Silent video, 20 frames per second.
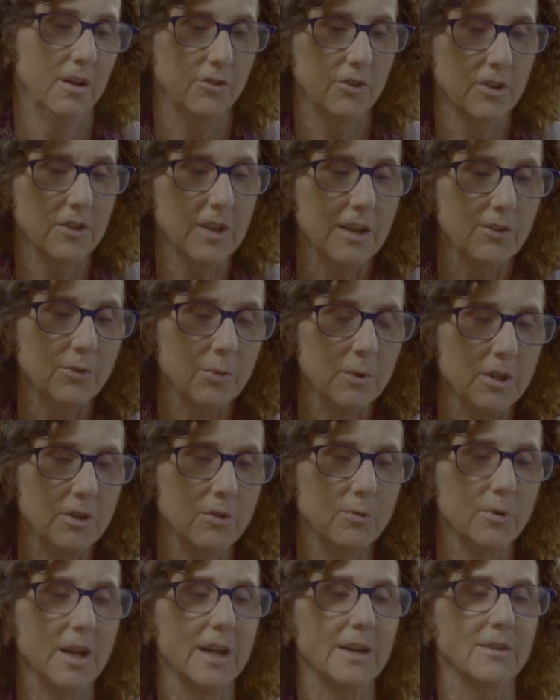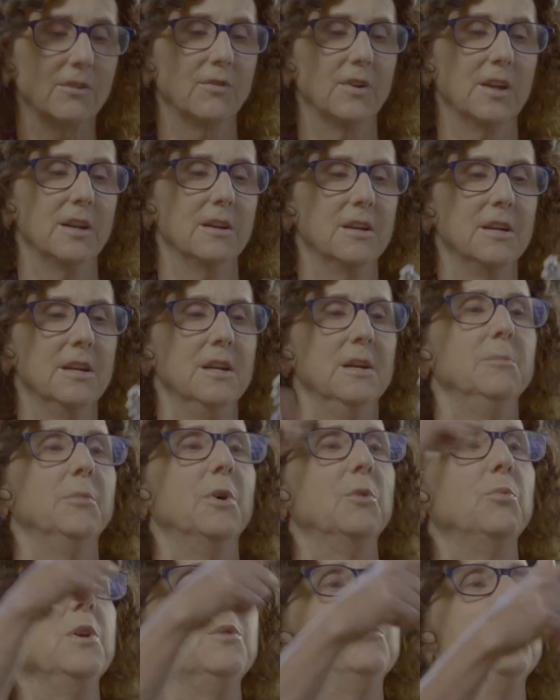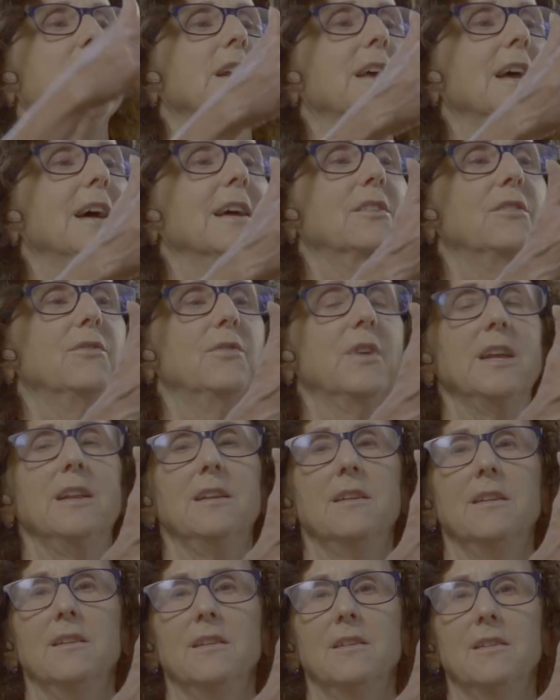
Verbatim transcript: So that's what you would activate. But we want to activate